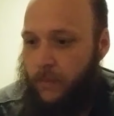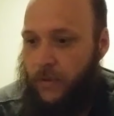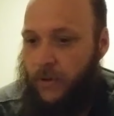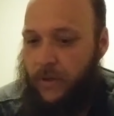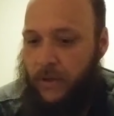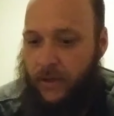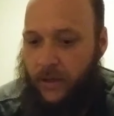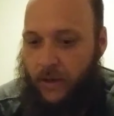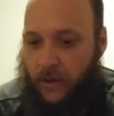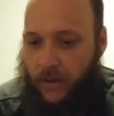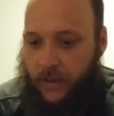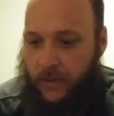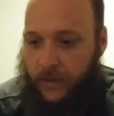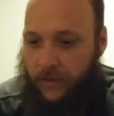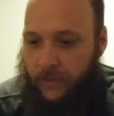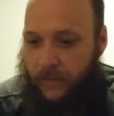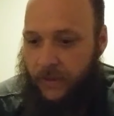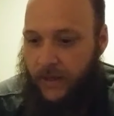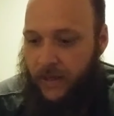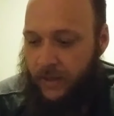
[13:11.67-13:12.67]
put it on
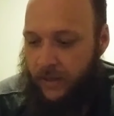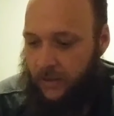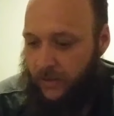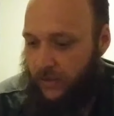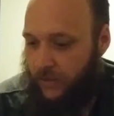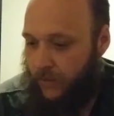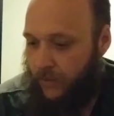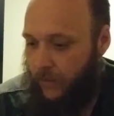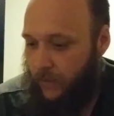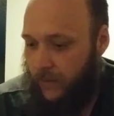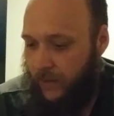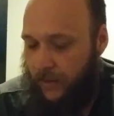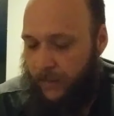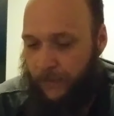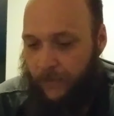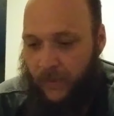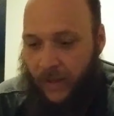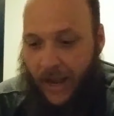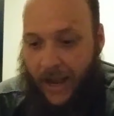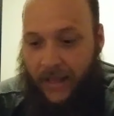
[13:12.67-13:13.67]
there right. So,
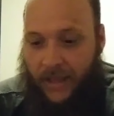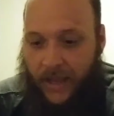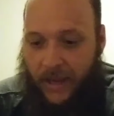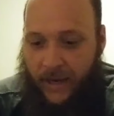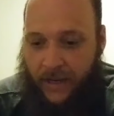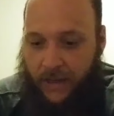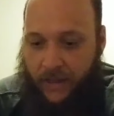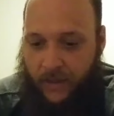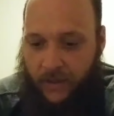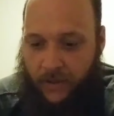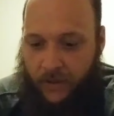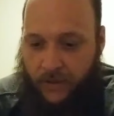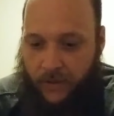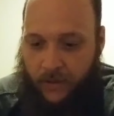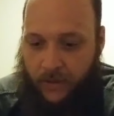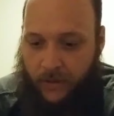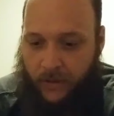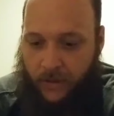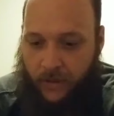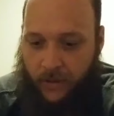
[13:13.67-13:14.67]
I like
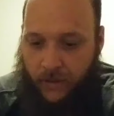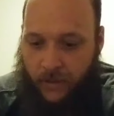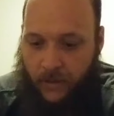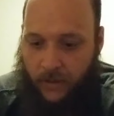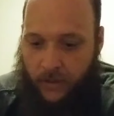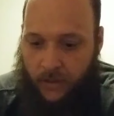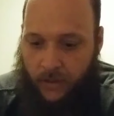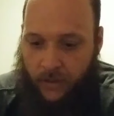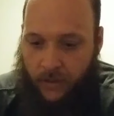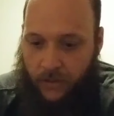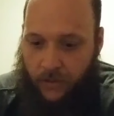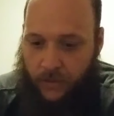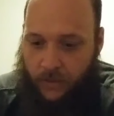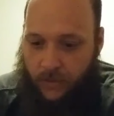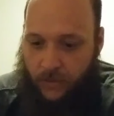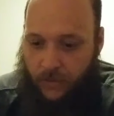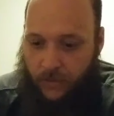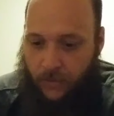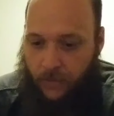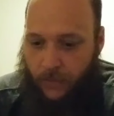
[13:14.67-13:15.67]

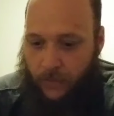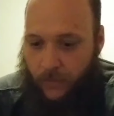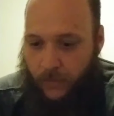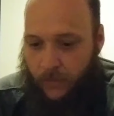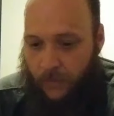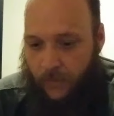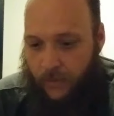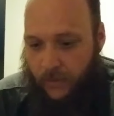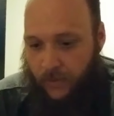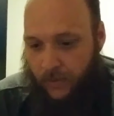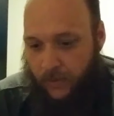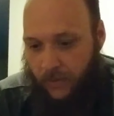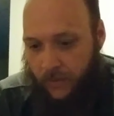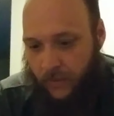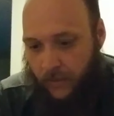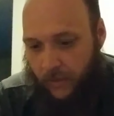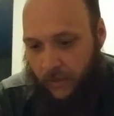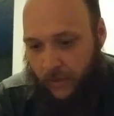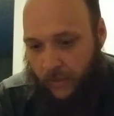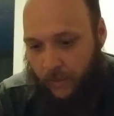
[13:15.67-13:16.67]
to
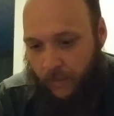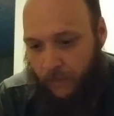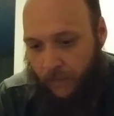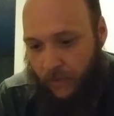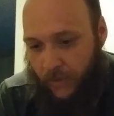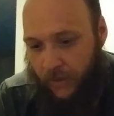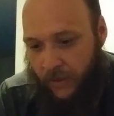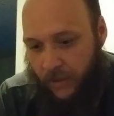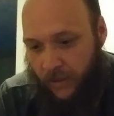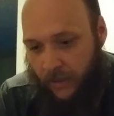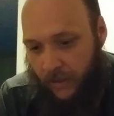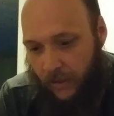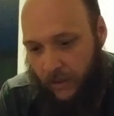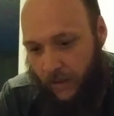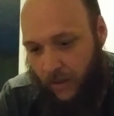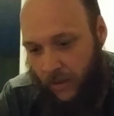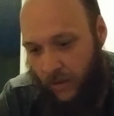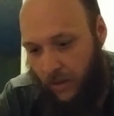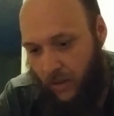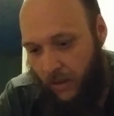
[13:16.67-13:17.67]
put it
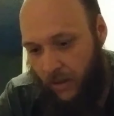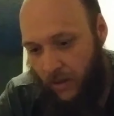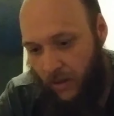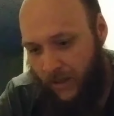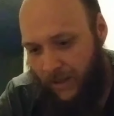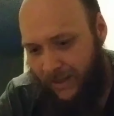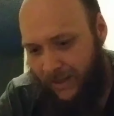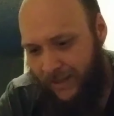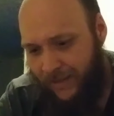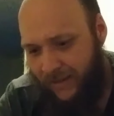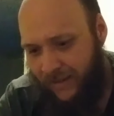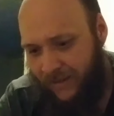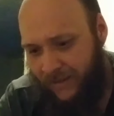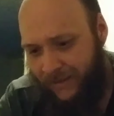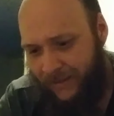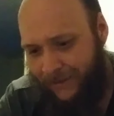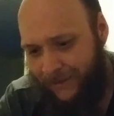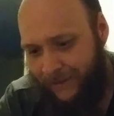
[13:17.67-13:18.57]
on